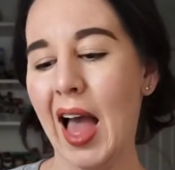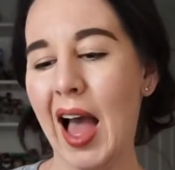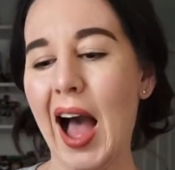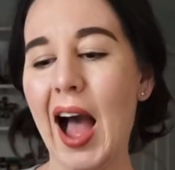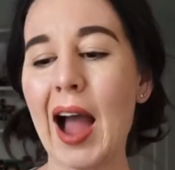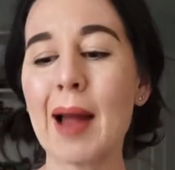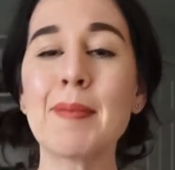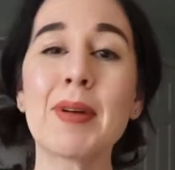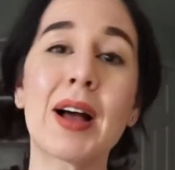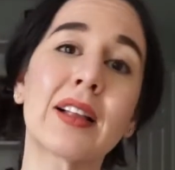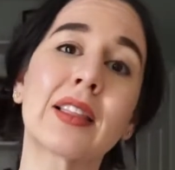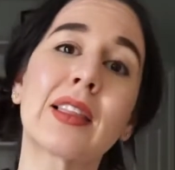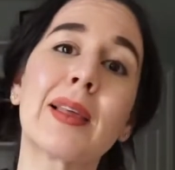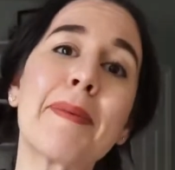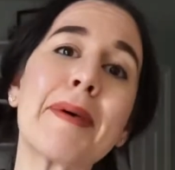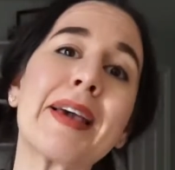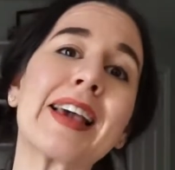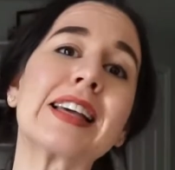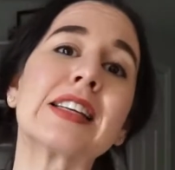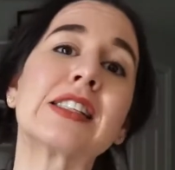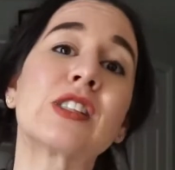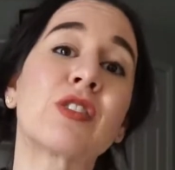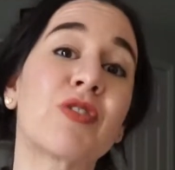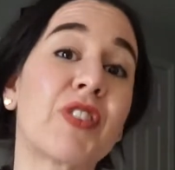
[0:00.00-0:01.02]
I'm not the
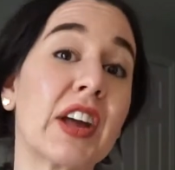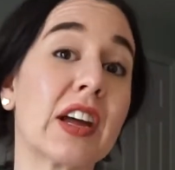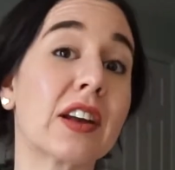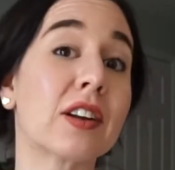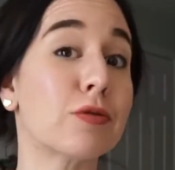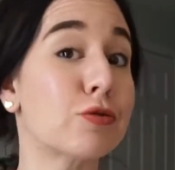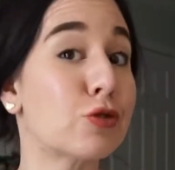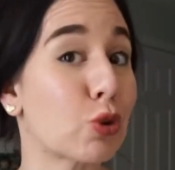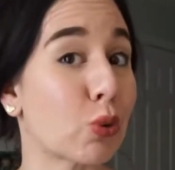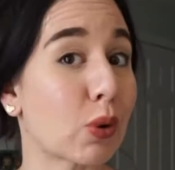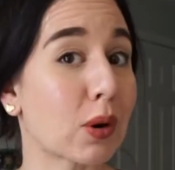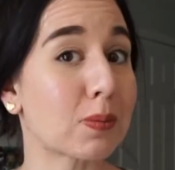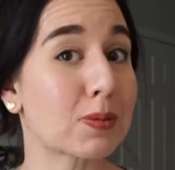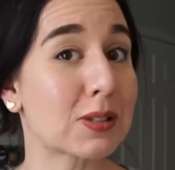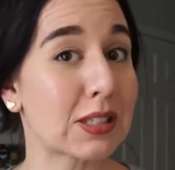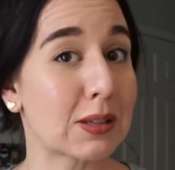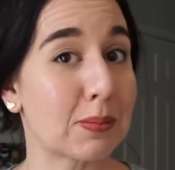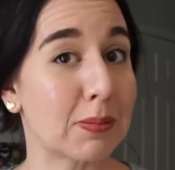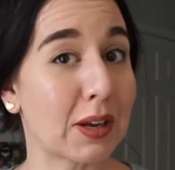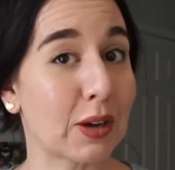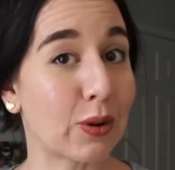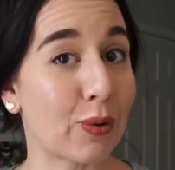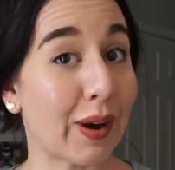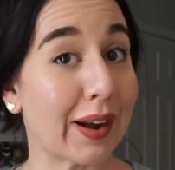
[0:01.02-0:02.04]
biggest fan of Dorbs, to
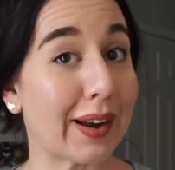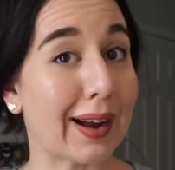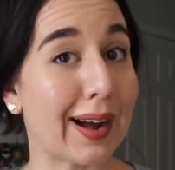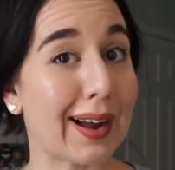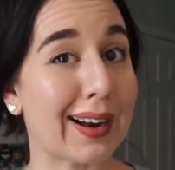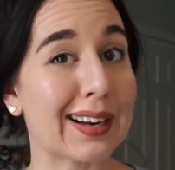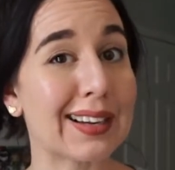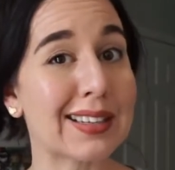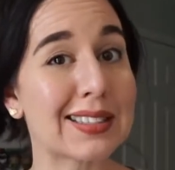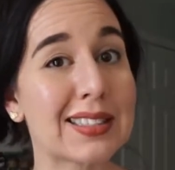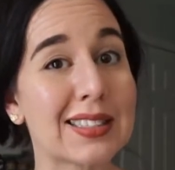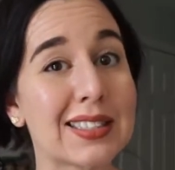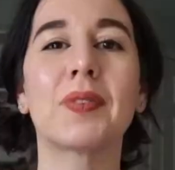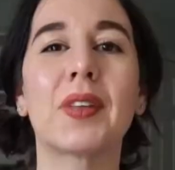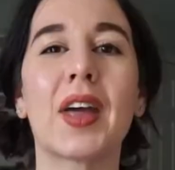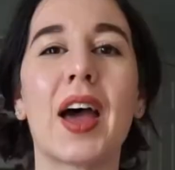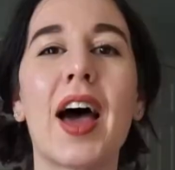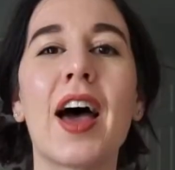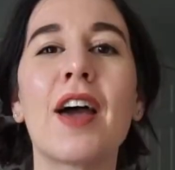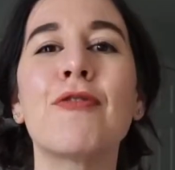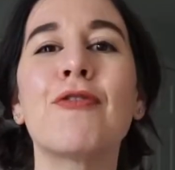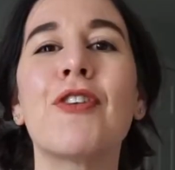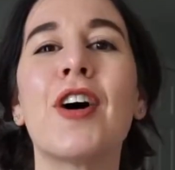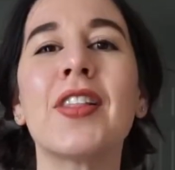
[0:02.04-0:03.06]
be quite honest.
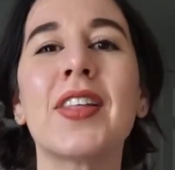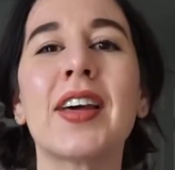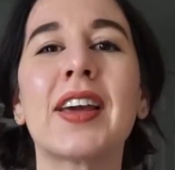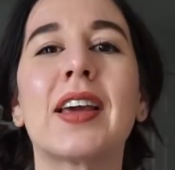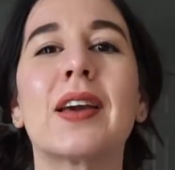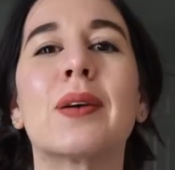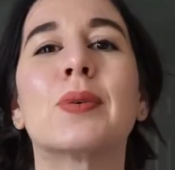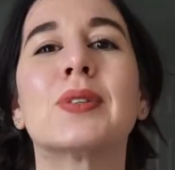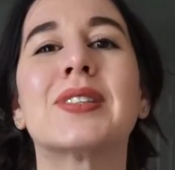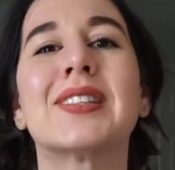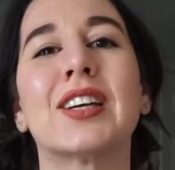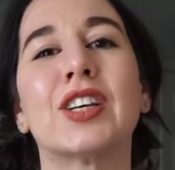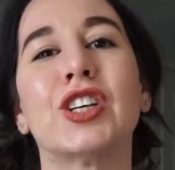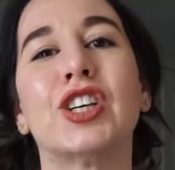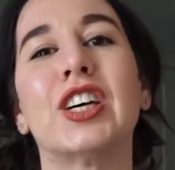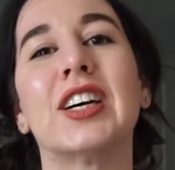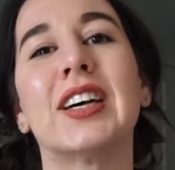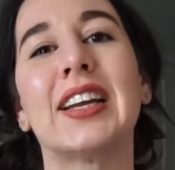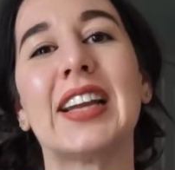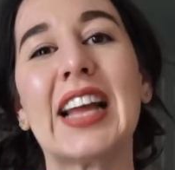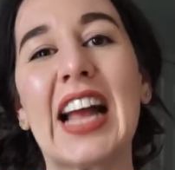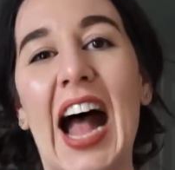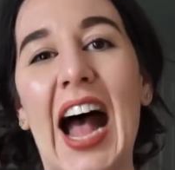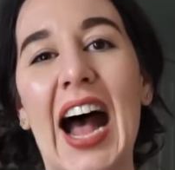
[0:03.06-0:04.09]
I felt like it was a
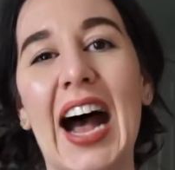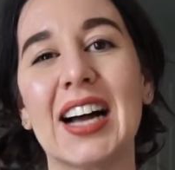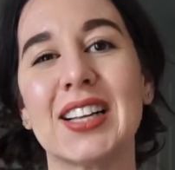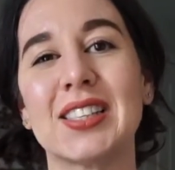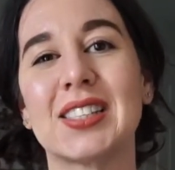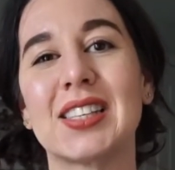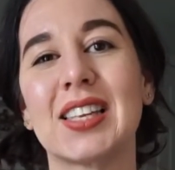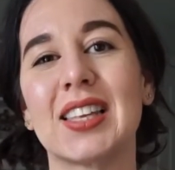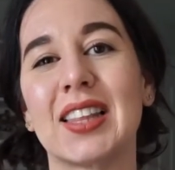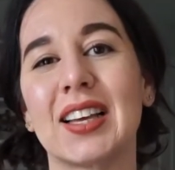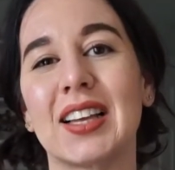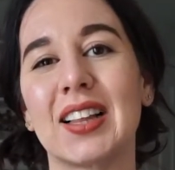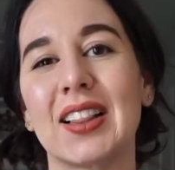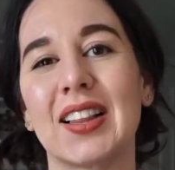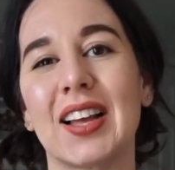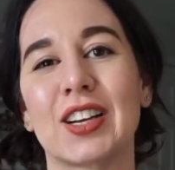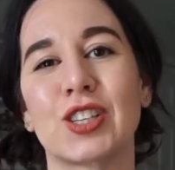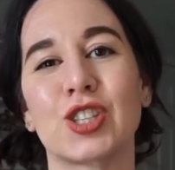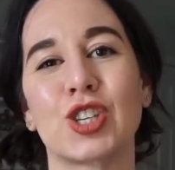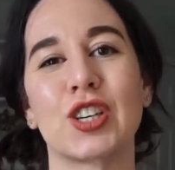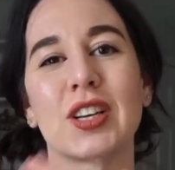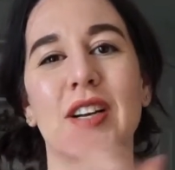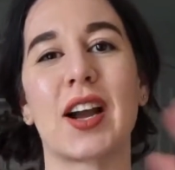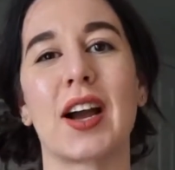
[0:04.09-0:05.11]
good add to the
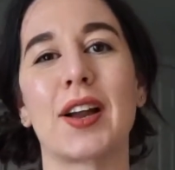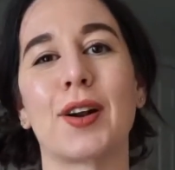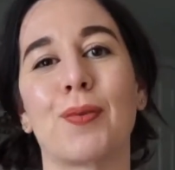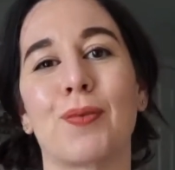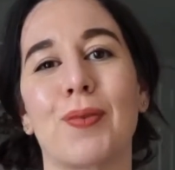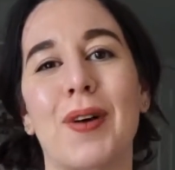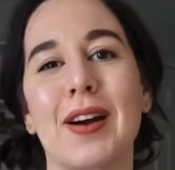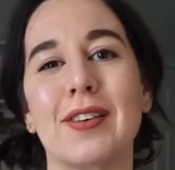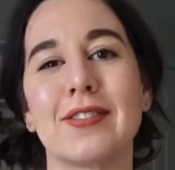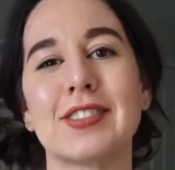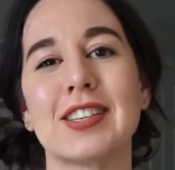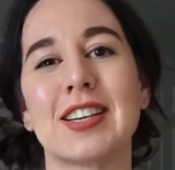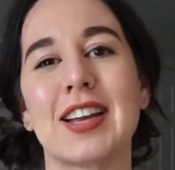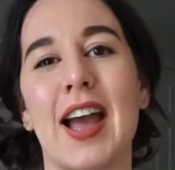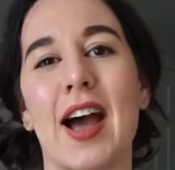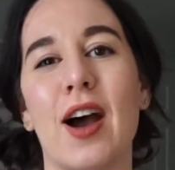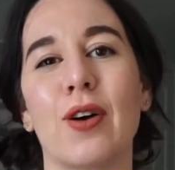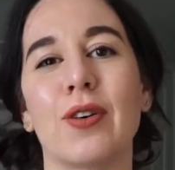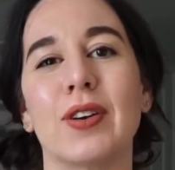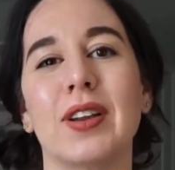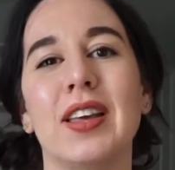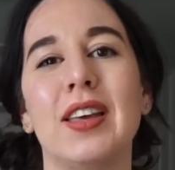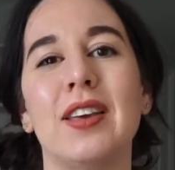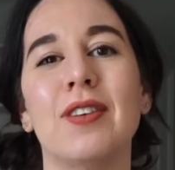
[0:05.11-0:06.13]
collection to kind of round it
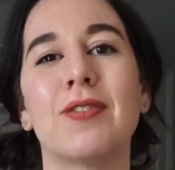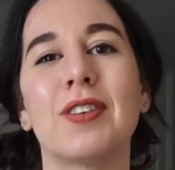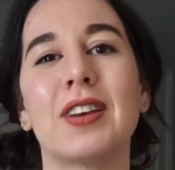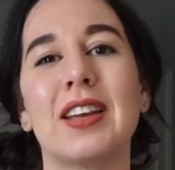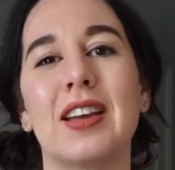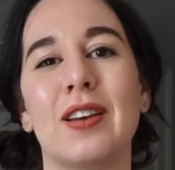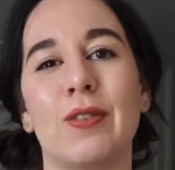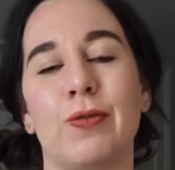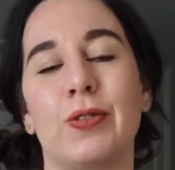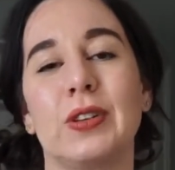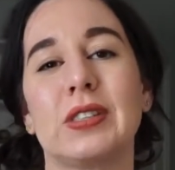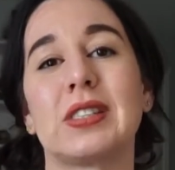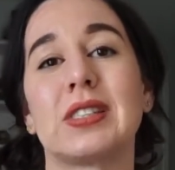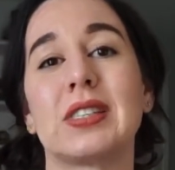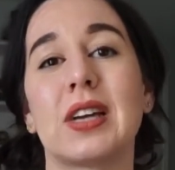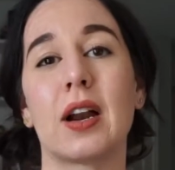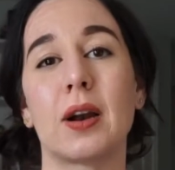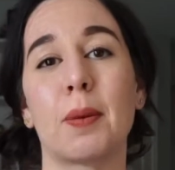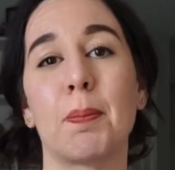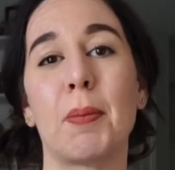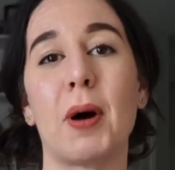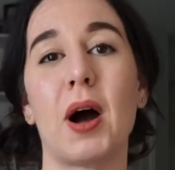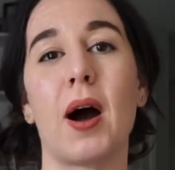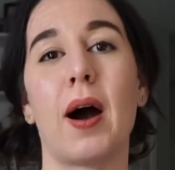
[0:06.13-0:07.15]
out, even if it's
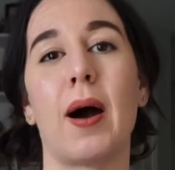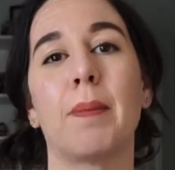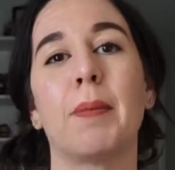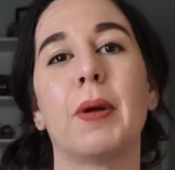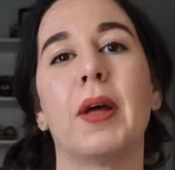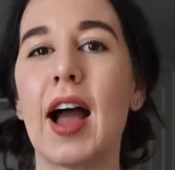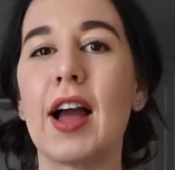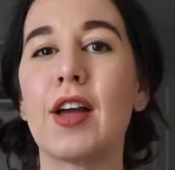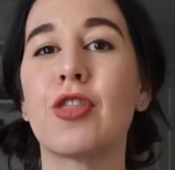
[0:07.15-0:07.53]
a pop.